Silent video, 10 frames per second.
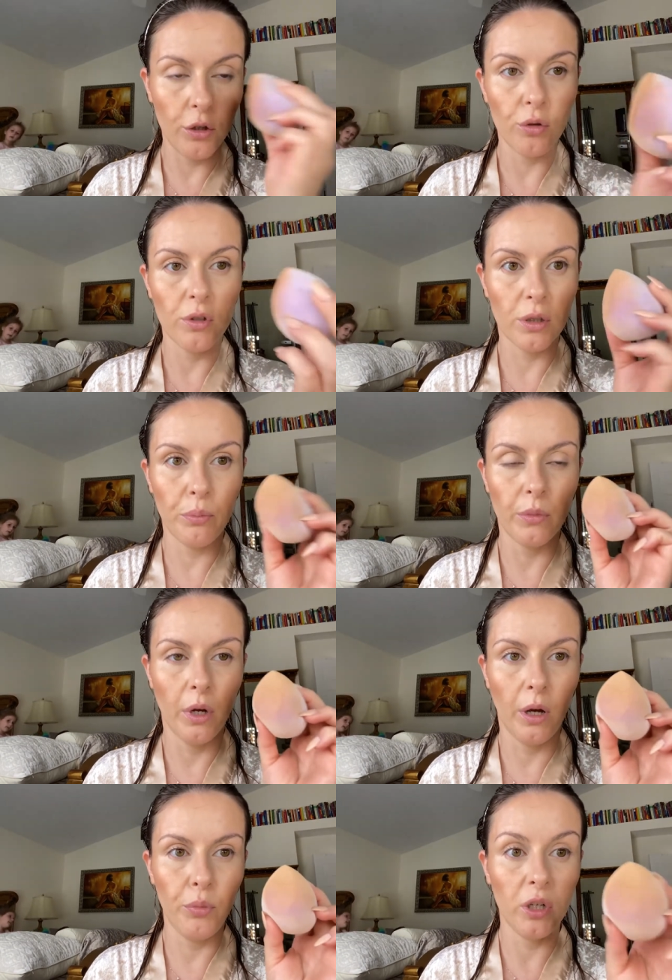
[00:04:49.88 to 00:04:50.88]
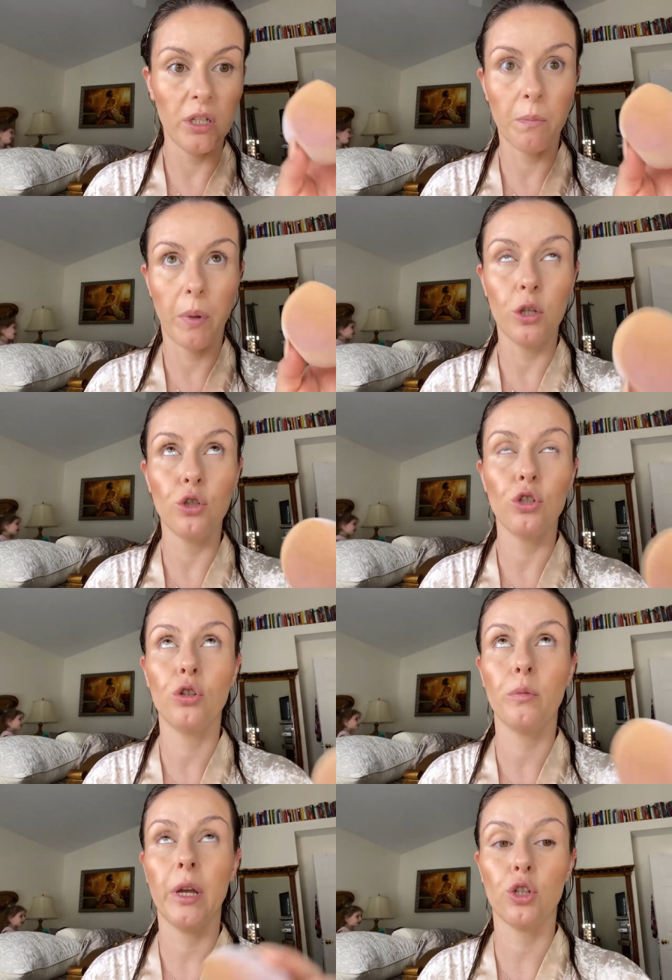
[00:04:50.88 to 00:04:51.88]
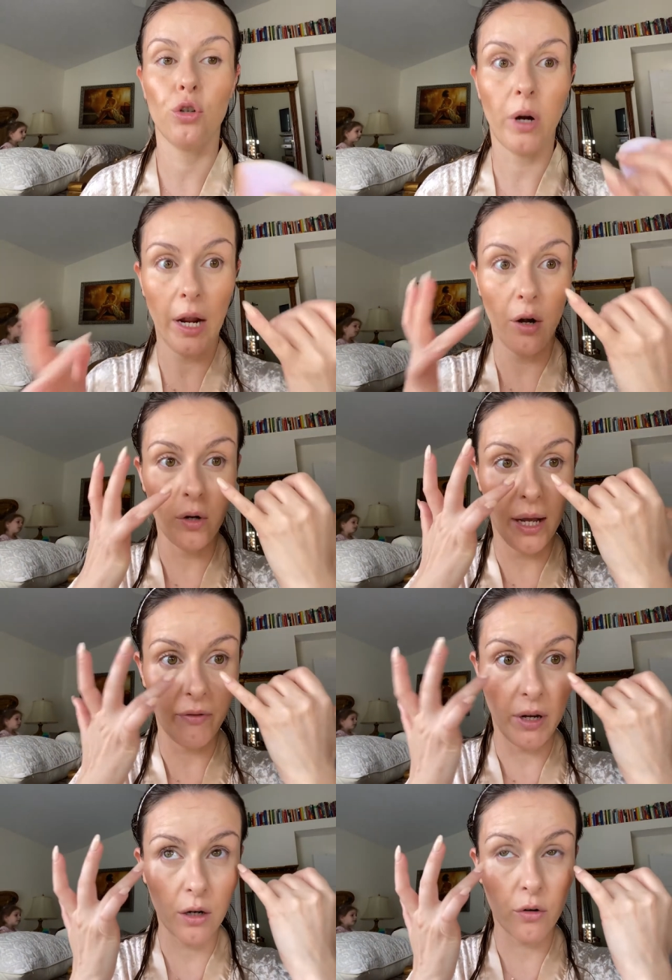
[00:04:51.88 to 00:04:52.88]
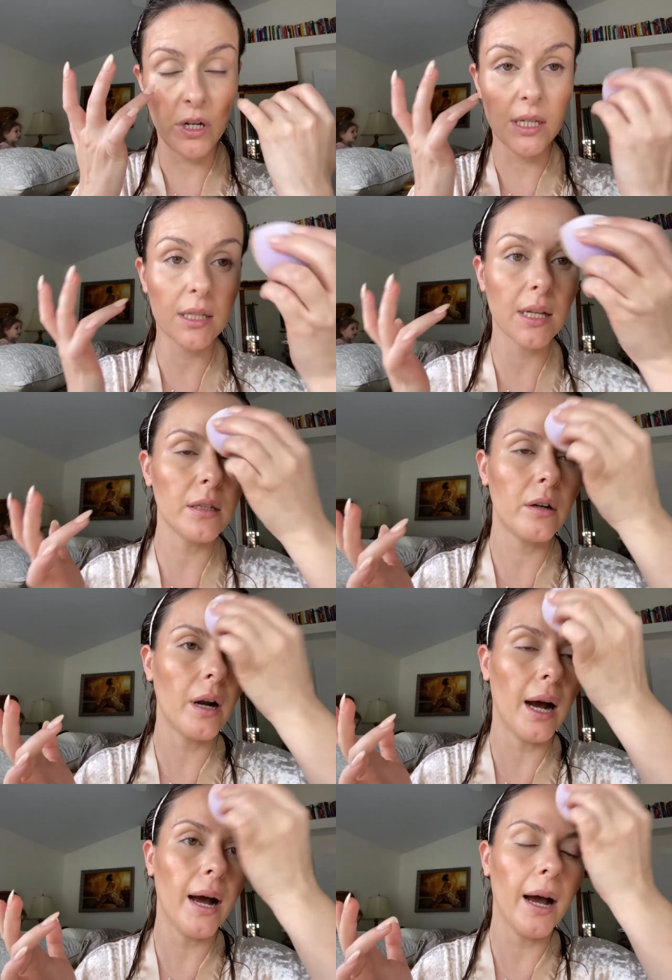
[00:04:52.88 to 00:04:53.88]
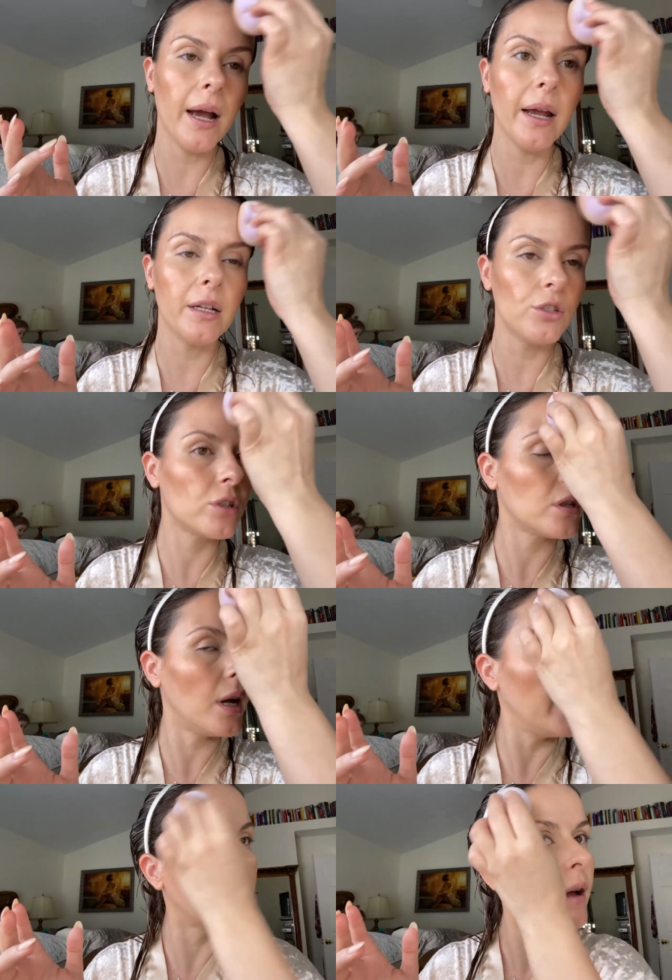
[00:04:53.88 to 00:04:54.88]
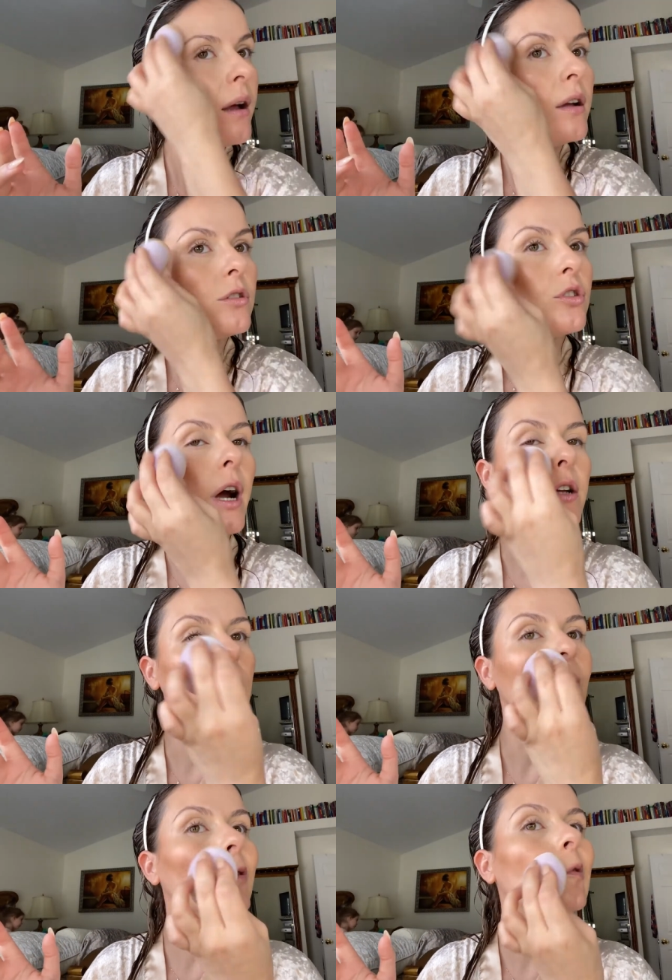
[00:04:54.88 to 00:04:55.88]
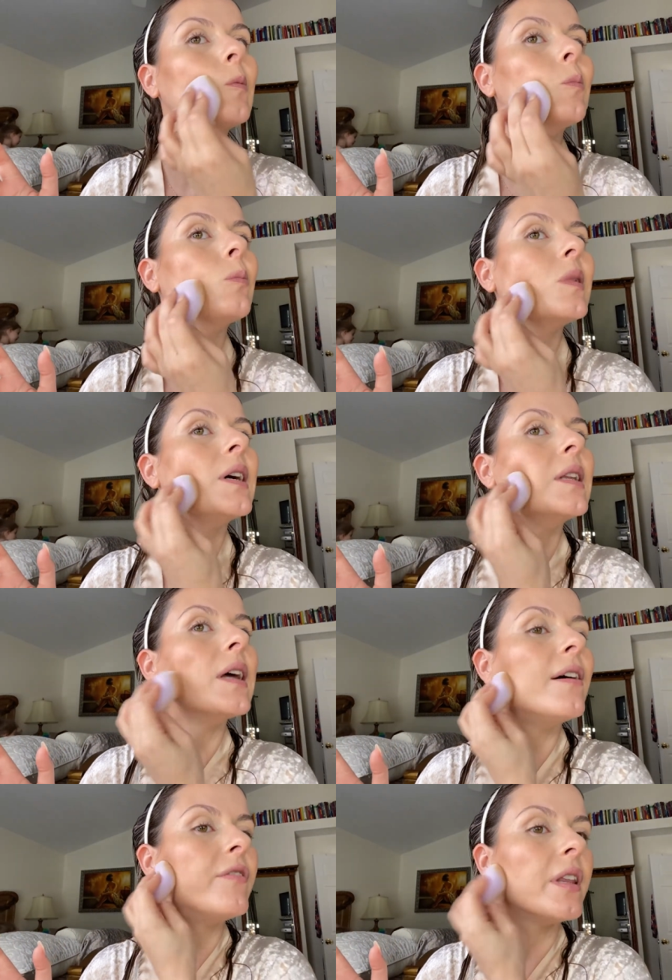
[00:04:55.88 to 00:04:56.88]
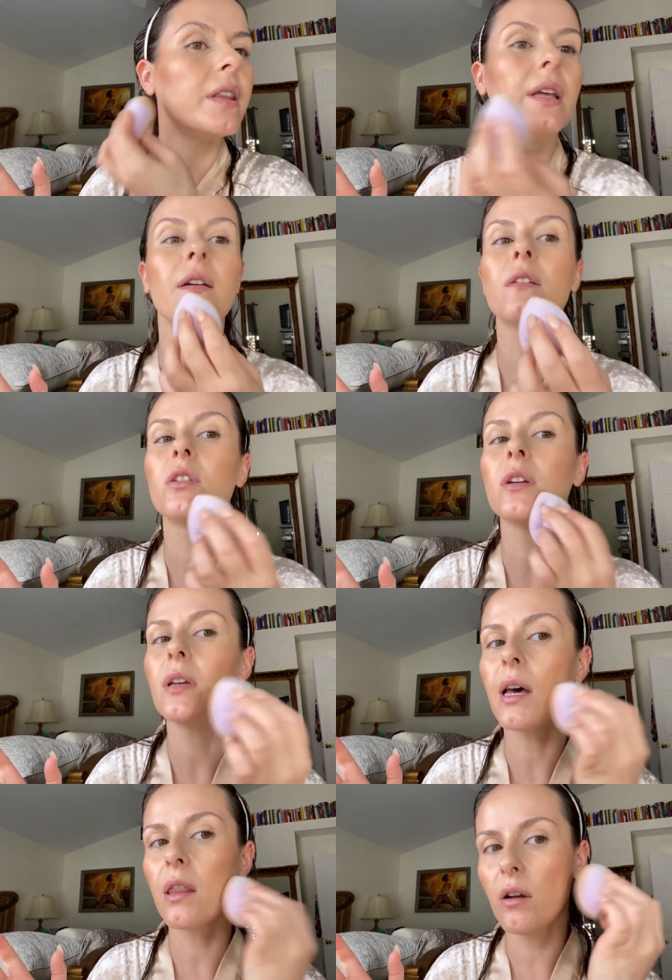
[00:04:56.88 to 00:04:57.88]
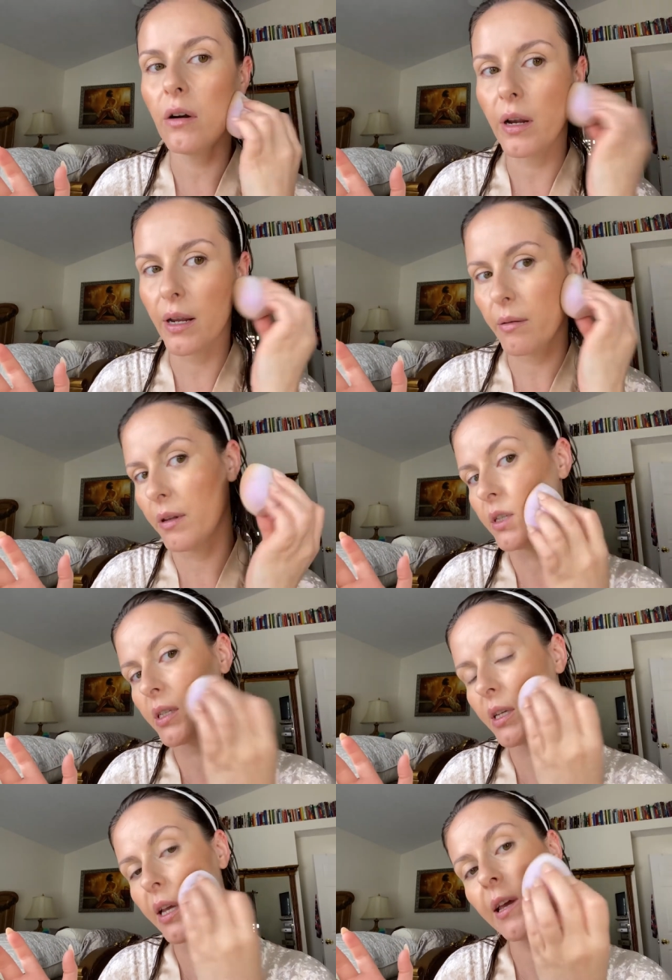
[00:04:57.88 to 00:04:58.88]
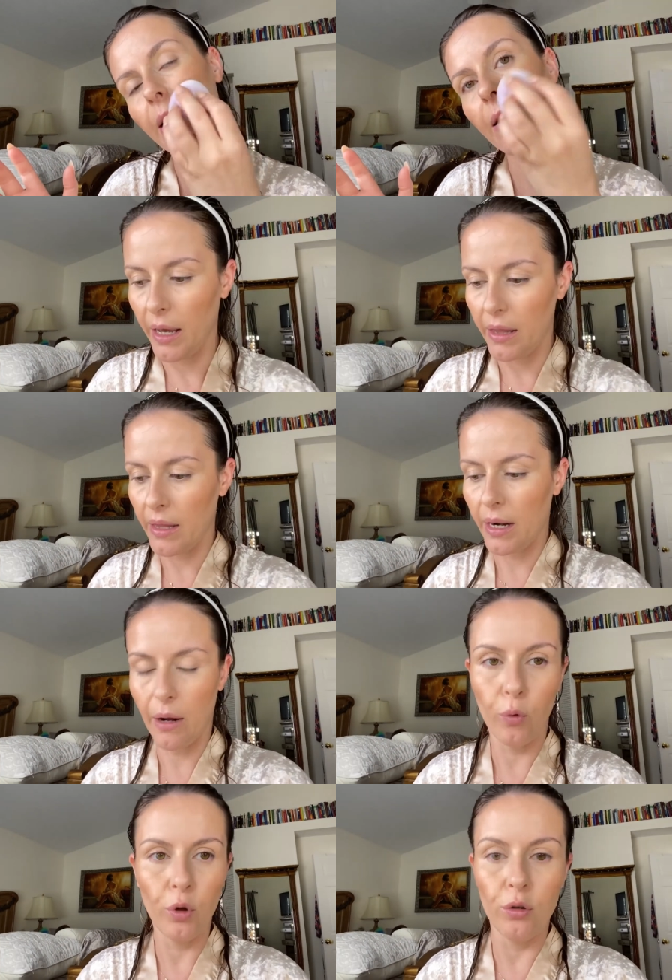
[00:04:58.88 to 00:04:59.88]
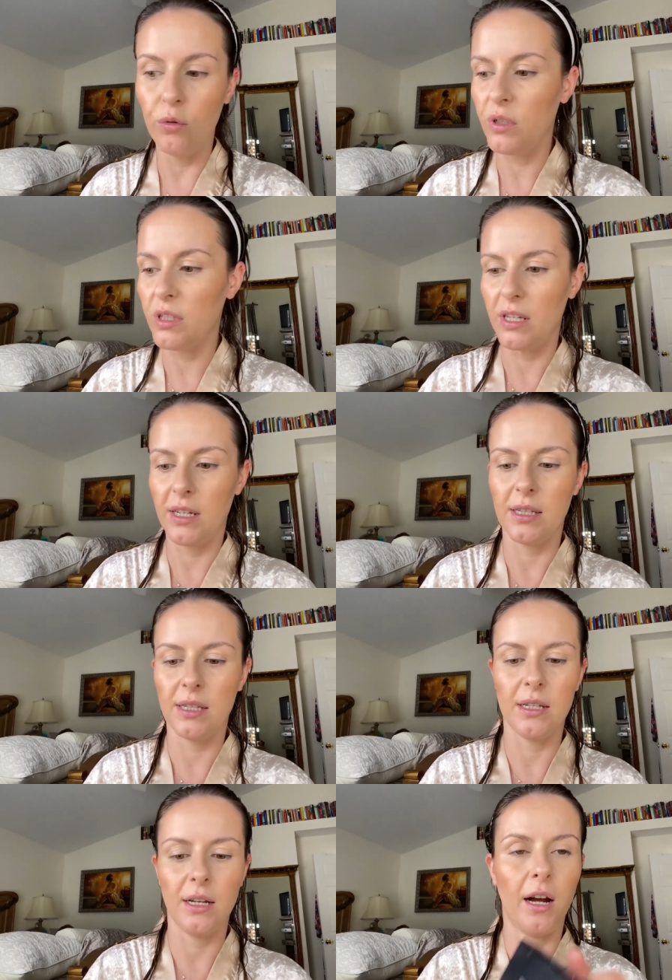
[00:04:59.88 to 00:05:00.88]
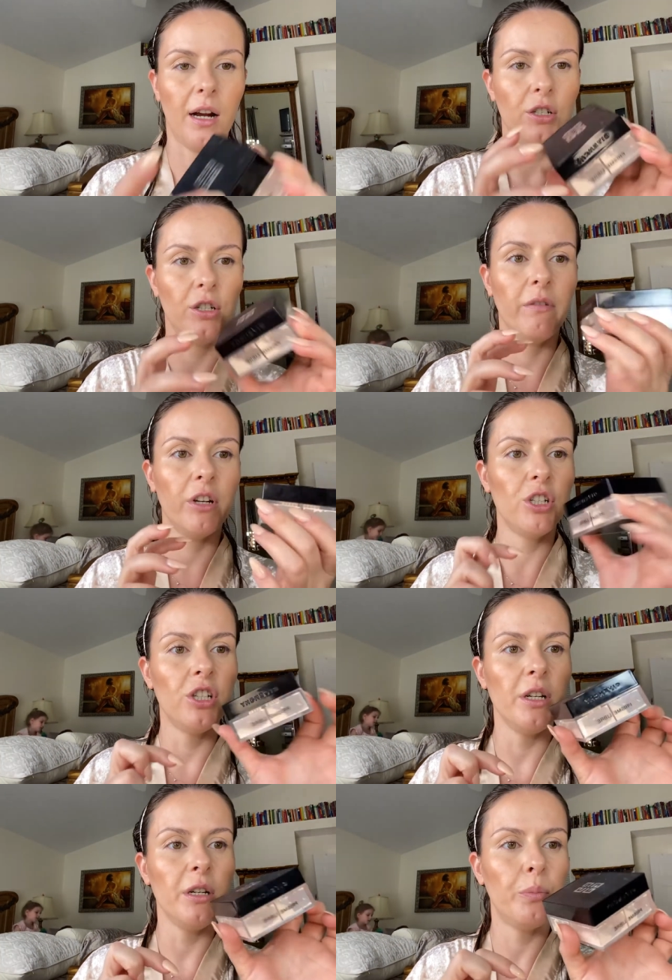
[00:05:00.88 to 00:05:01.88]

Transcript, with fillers: use a beauty sponge to make sure I don't have any creases under eye, and just like try to blend everything together in the skin. And then I will use this uh, Givenchy